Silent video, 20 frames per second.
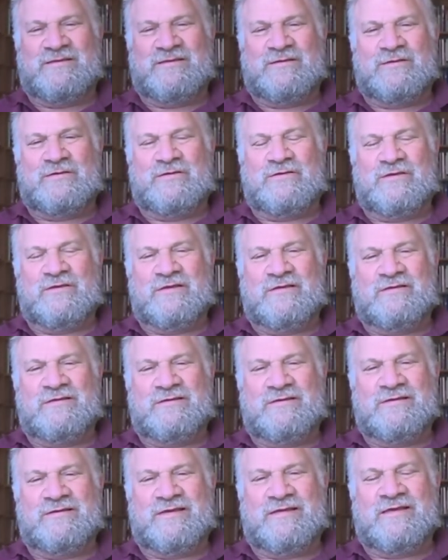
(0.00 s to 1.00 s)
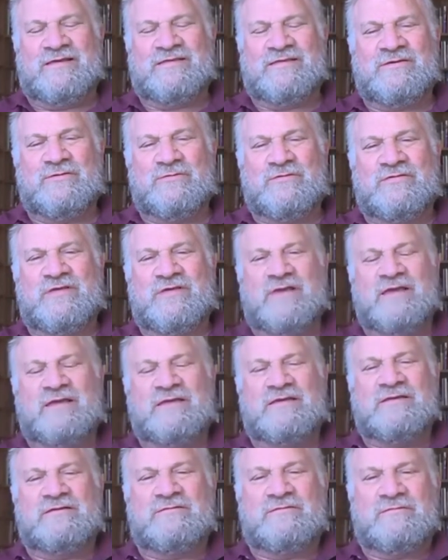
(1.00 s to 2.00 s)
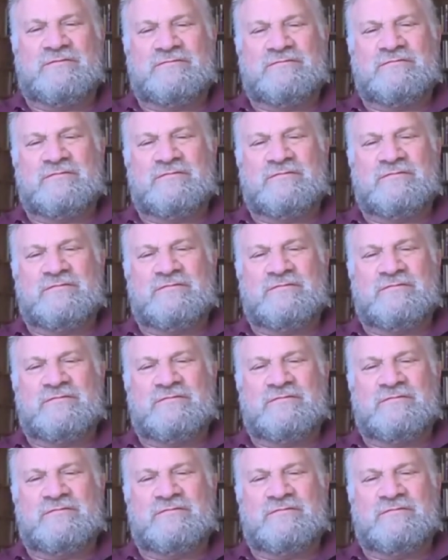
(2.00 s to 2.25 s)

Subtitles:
He, as he was saying, he